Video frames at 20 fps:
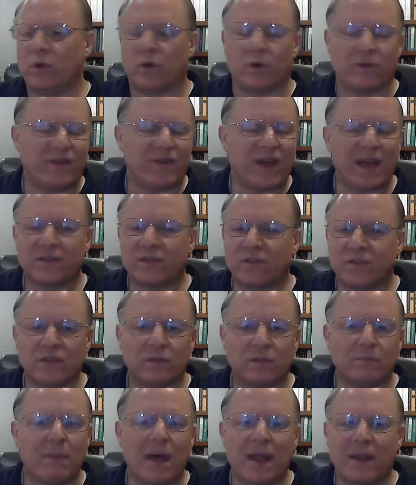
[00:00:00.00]
Advances
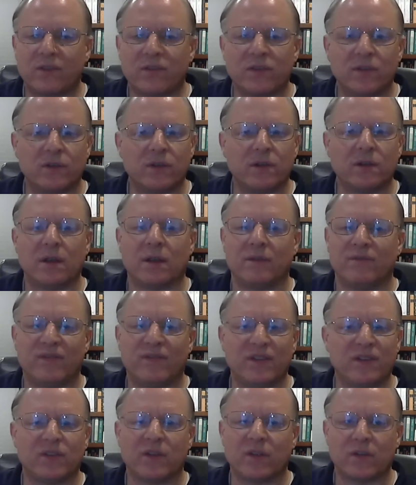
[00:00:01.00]
in medicine and
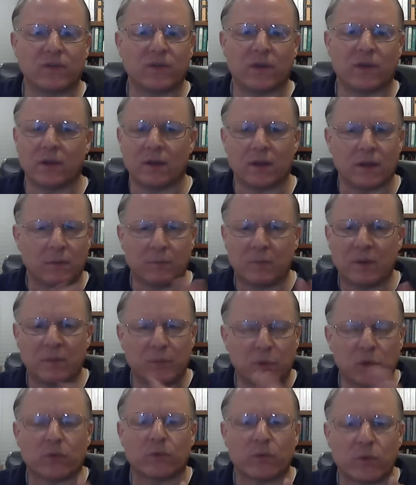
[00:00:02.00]
physics, and
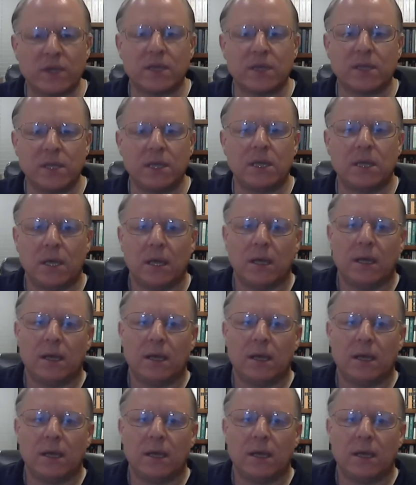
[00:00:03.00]
people are really